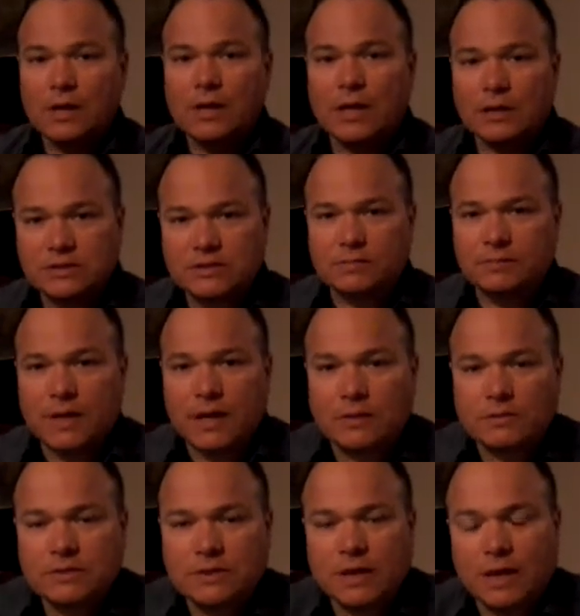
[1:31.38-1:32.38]
It's
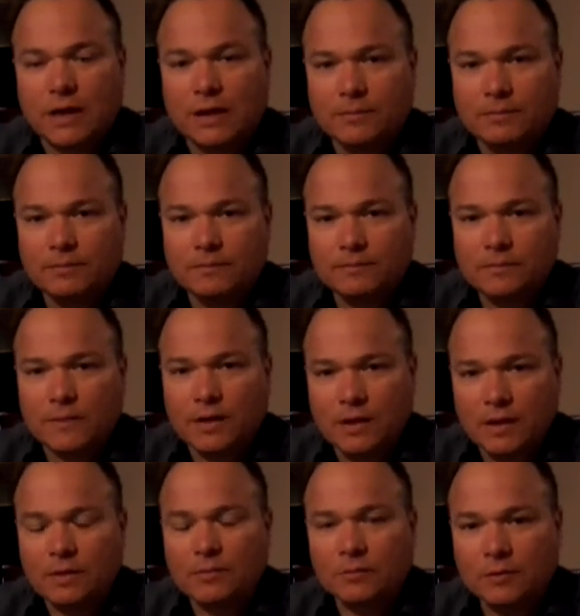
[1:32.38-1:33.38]
about time,
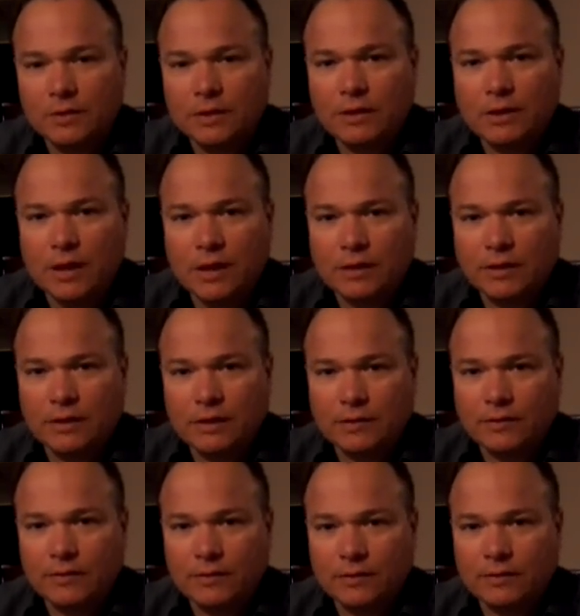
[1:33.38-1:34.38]
and I'm really glad to
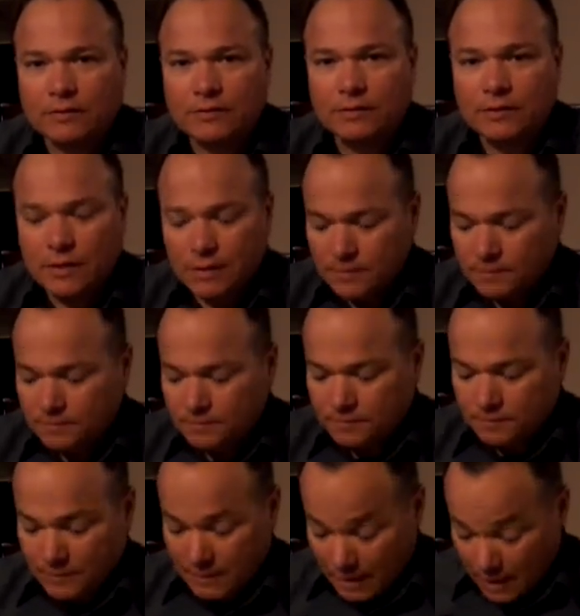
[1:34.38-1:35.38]
hear this.
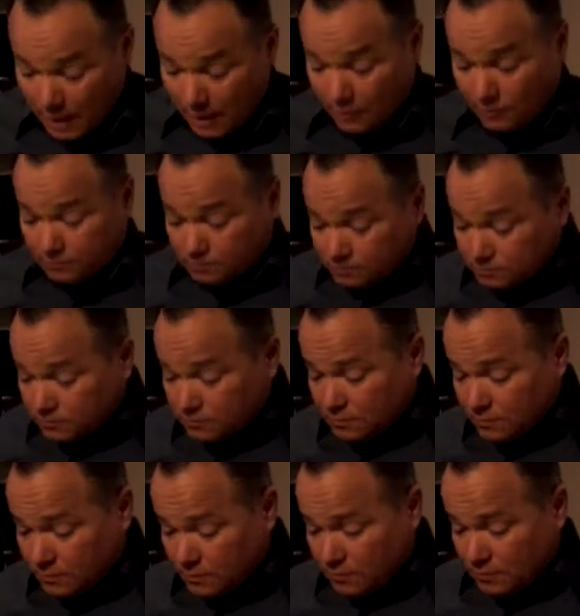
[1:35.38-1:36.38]
Now,
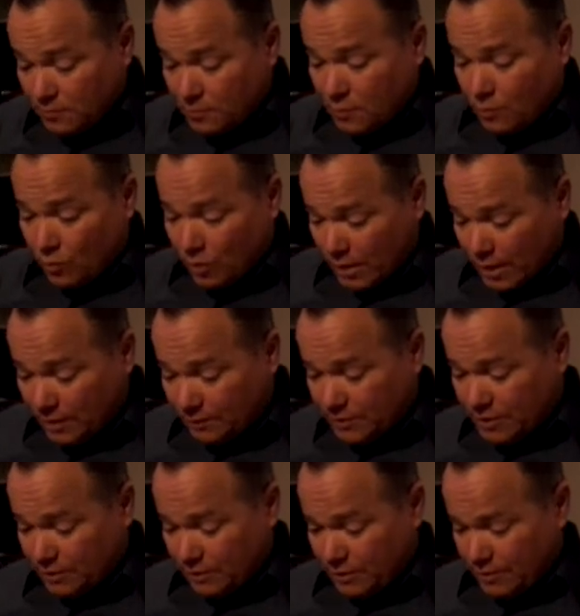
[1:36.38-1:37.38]
what I'm
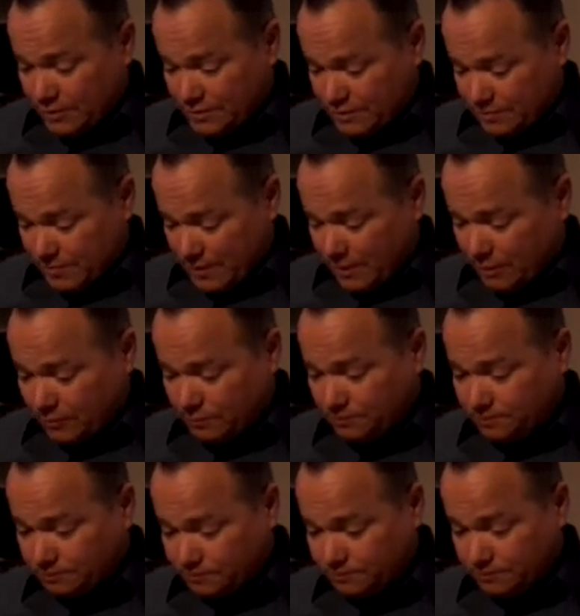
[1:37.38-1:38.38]
curious about,
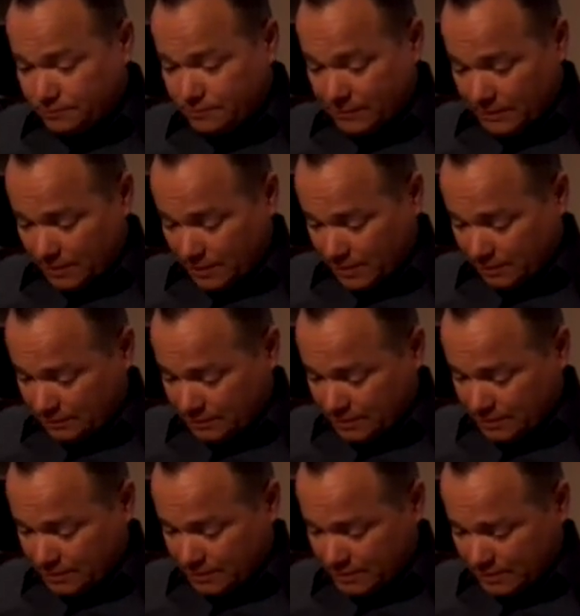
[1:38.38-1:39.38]
and I'm
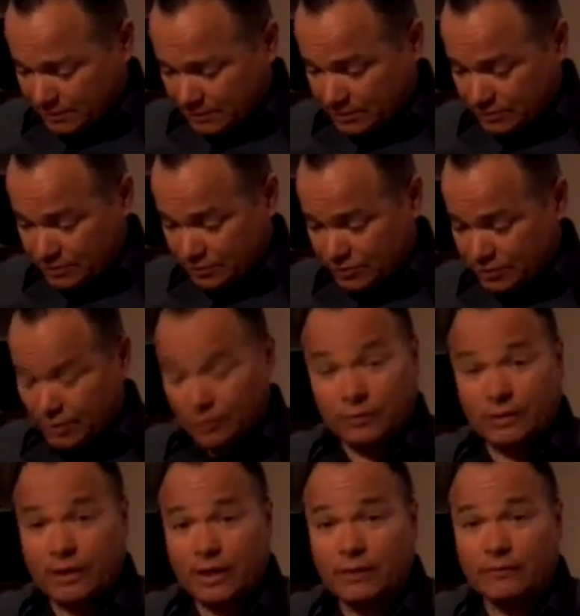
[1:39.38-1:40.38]
going to send this to
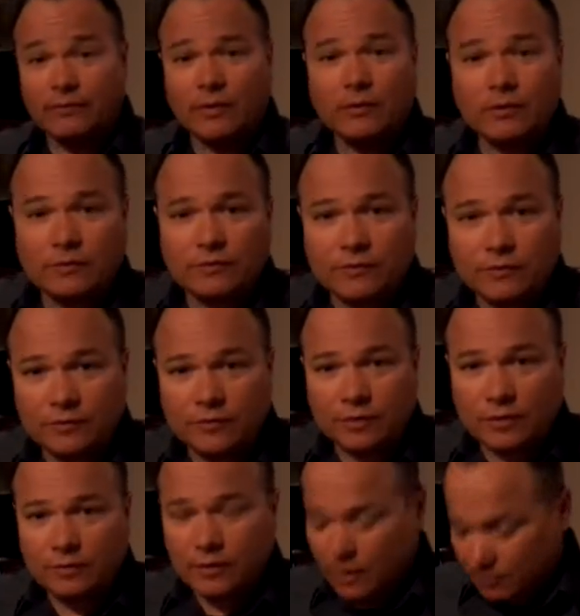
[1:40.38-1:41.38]
Joni. I voted for
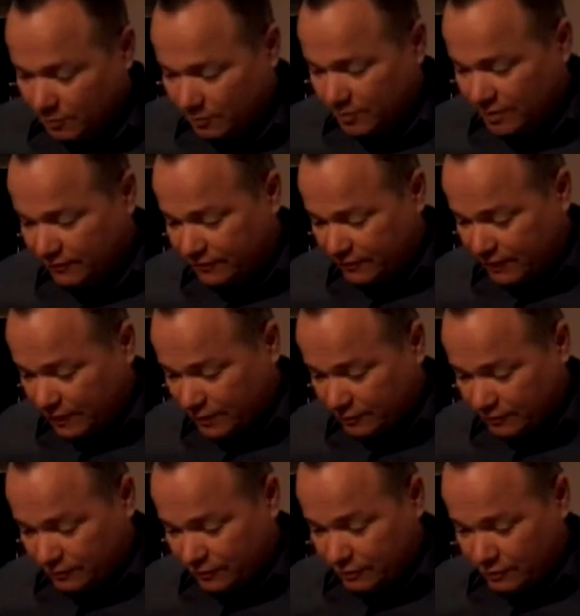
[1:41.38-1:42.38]
Joni. I'm a big fan
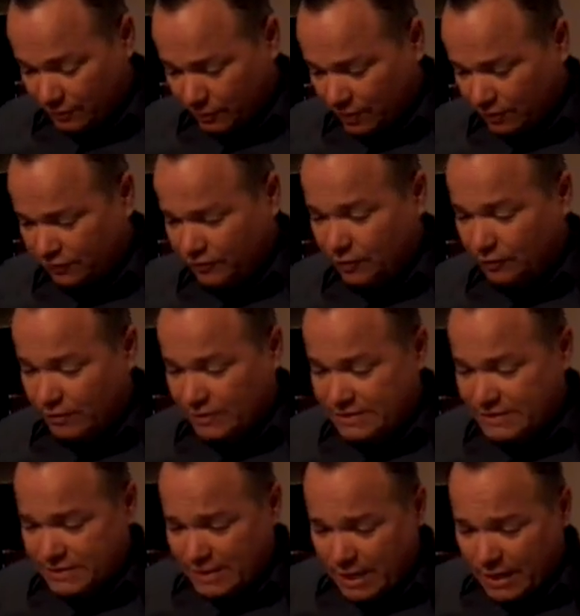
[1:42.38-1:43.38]
of Joni. What Joni
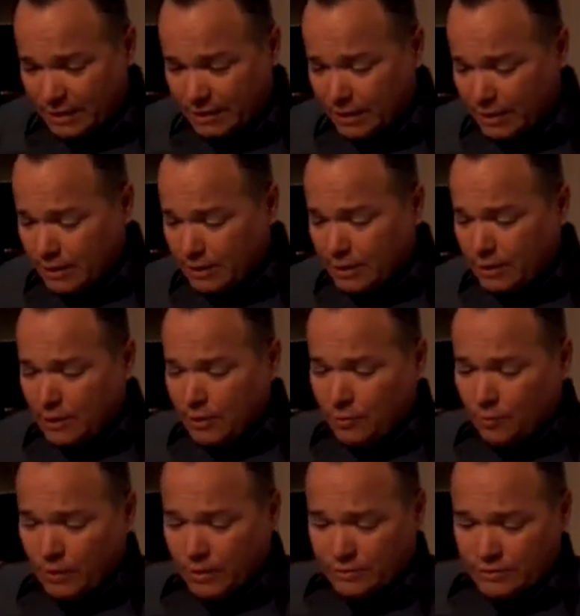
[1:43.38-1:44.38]
said
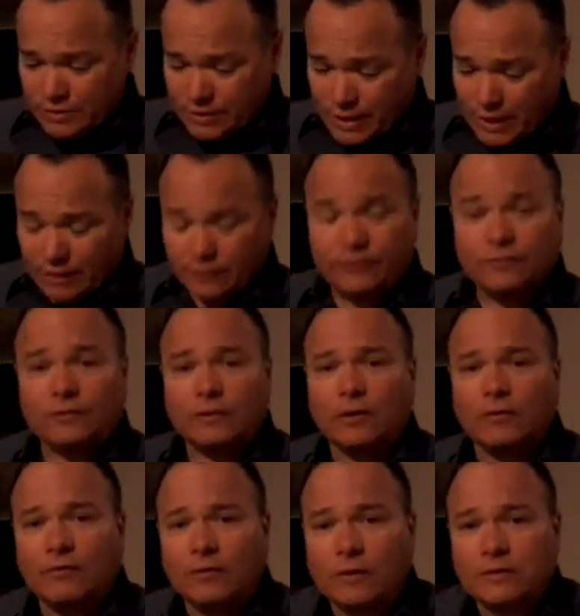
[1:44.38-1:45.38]
when she asked for
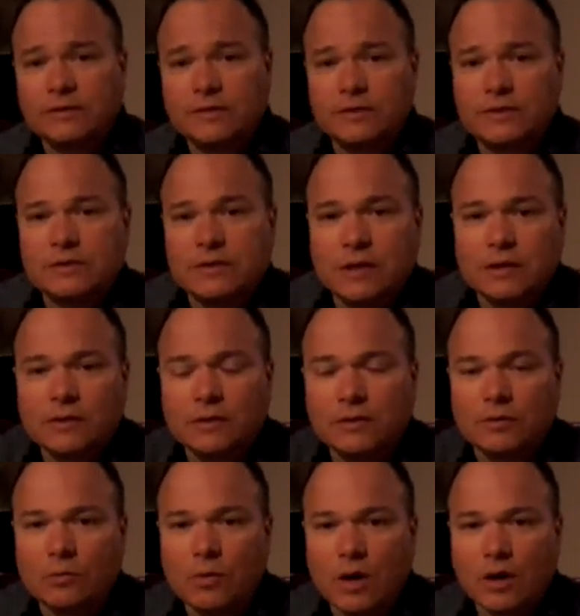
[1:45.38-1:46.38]
our votes to send her
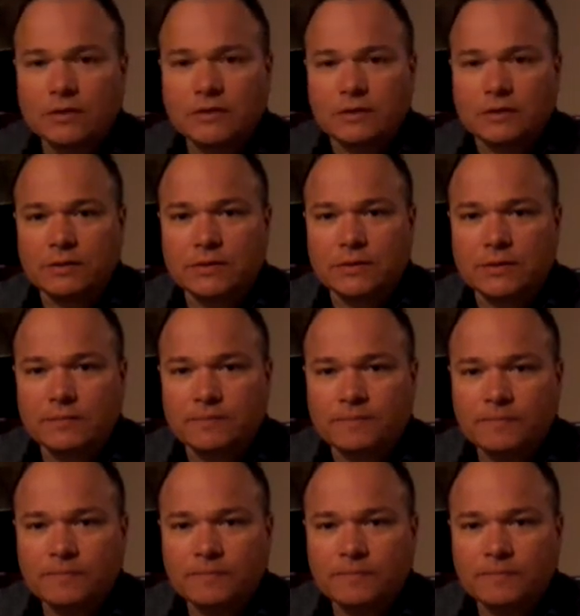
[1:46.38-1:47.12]
to Washington,